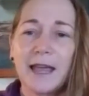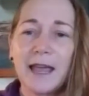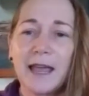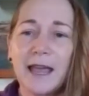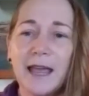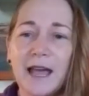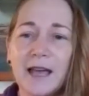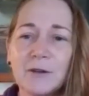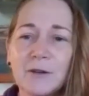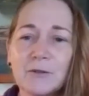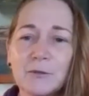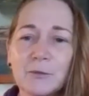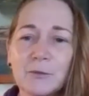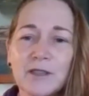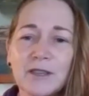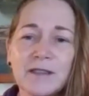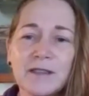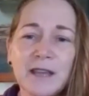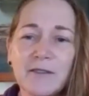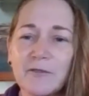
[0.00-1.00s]
And
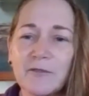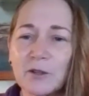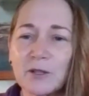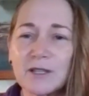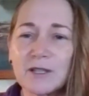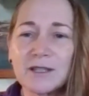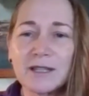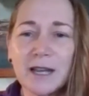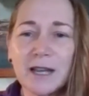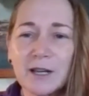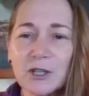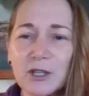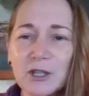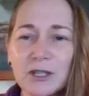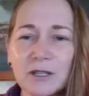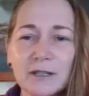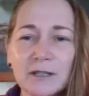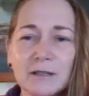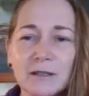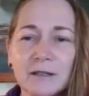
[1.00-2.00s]
within that first
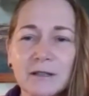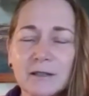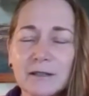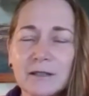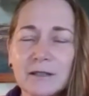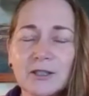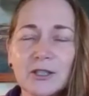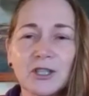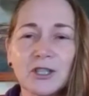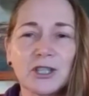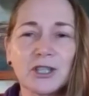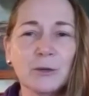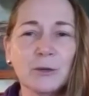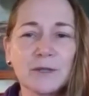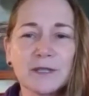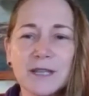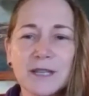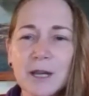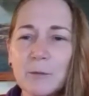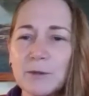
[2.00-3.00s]
session, she
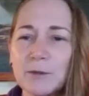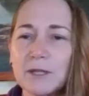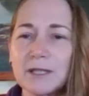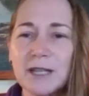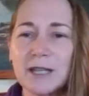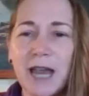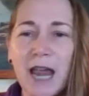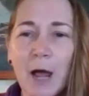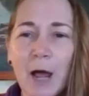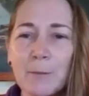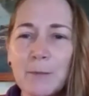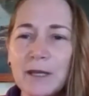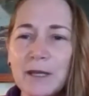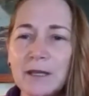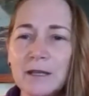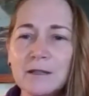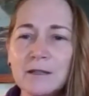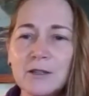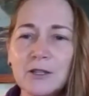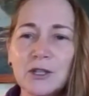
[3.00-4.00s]
was able to tap
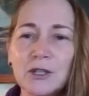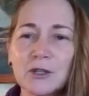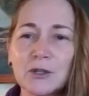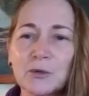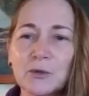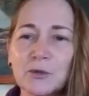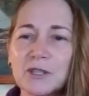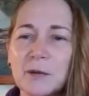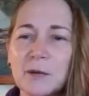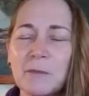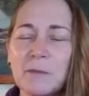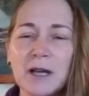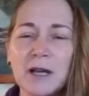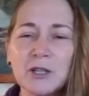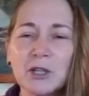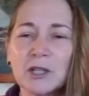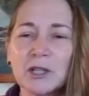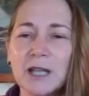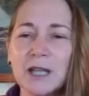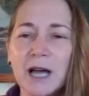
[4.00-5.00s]
into some
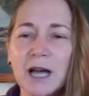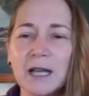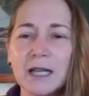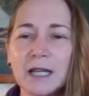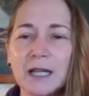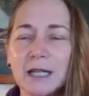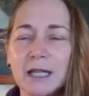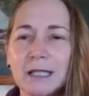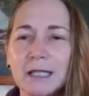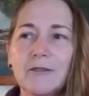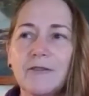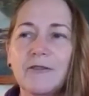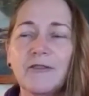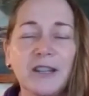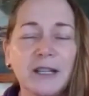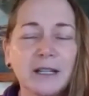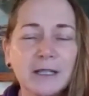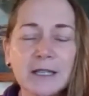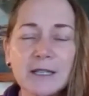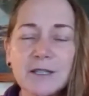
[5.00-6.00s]
underlying
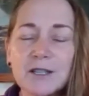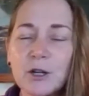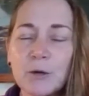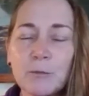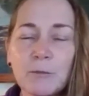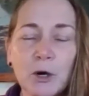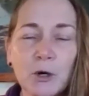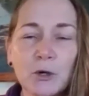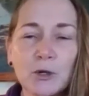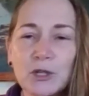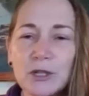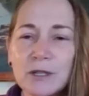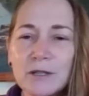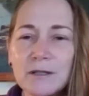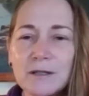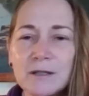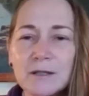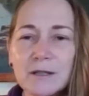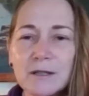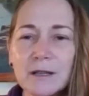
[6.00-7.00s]
feelings and
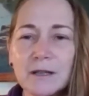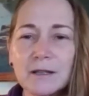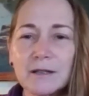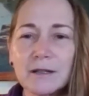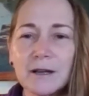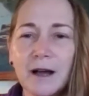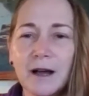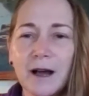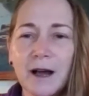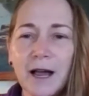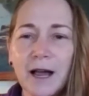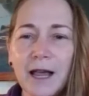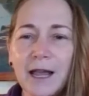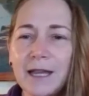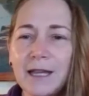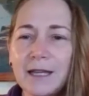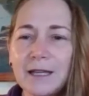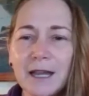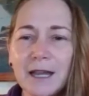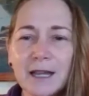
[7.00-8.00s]
emotions that
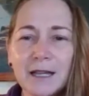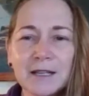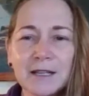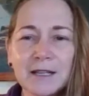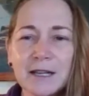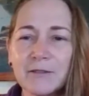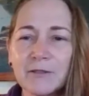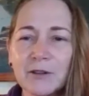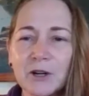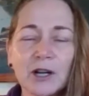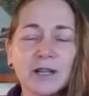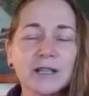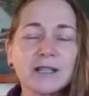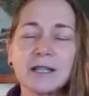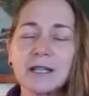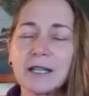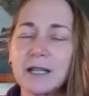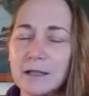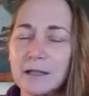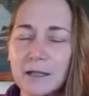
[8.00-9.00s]
I had never
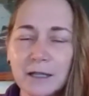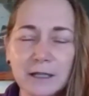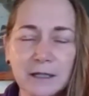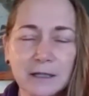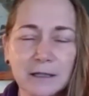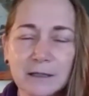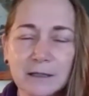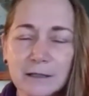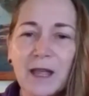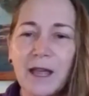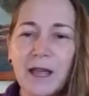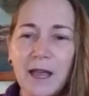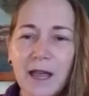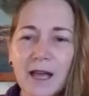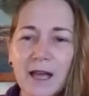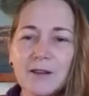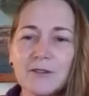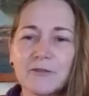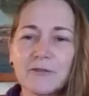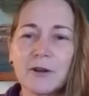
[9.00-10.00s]
articulated.
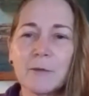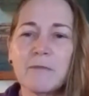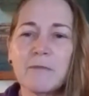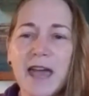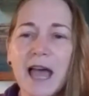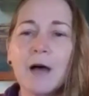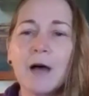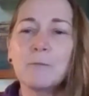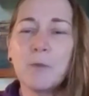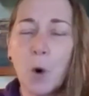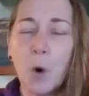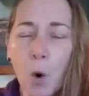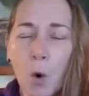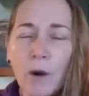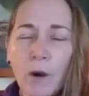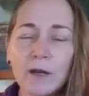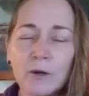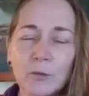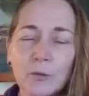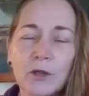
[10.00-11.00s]
And from that
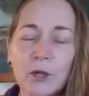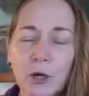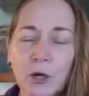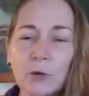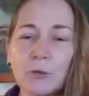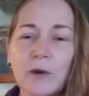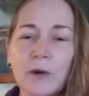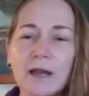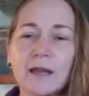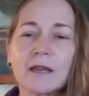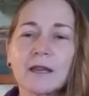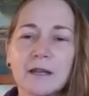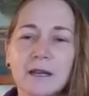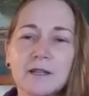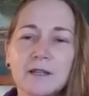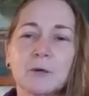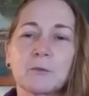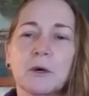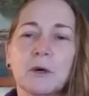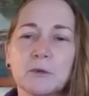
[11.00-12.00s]
point, with her
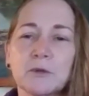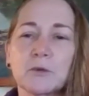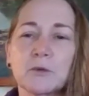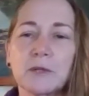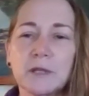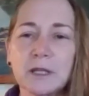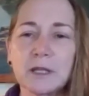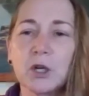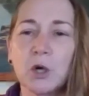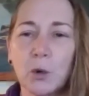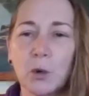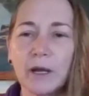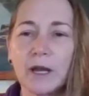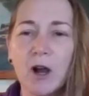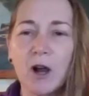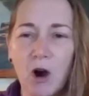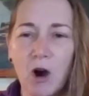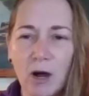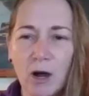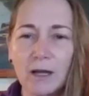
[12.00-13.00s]
recognizing what was really
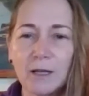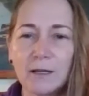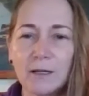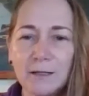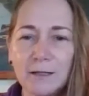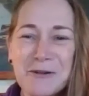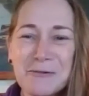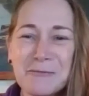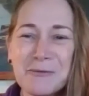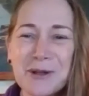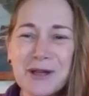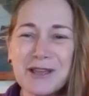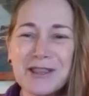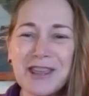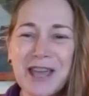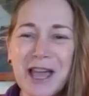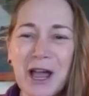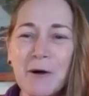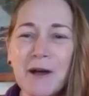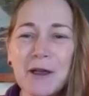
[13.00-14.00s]
going on
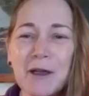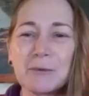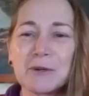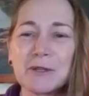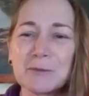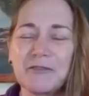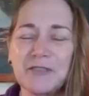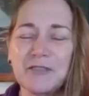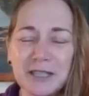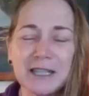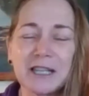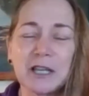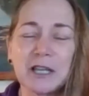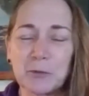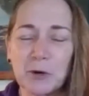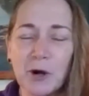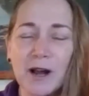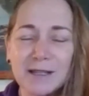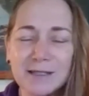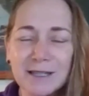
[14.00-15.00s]
with how I was feeling
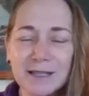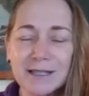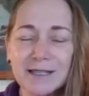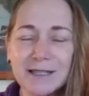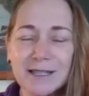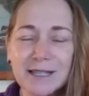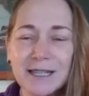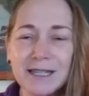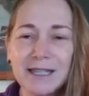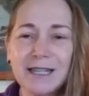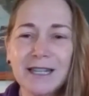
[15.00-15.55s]
and processing,